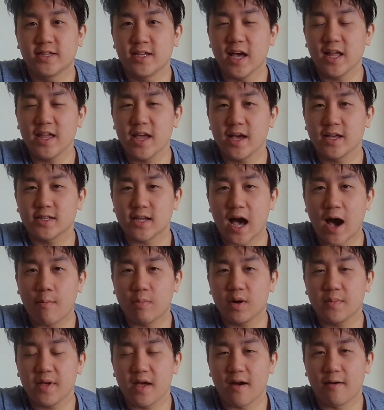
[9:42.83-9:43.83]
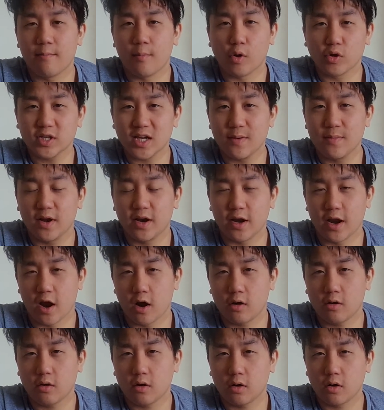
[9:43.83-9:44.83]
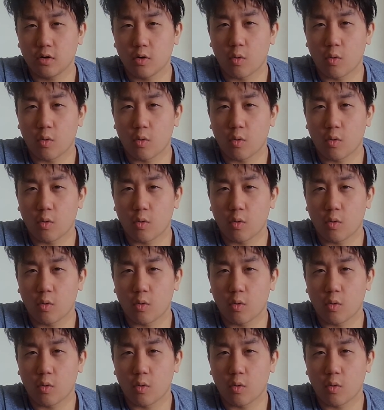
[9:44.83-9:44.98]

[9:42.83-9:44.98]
10 years, I'm gonna be a multimillionaire,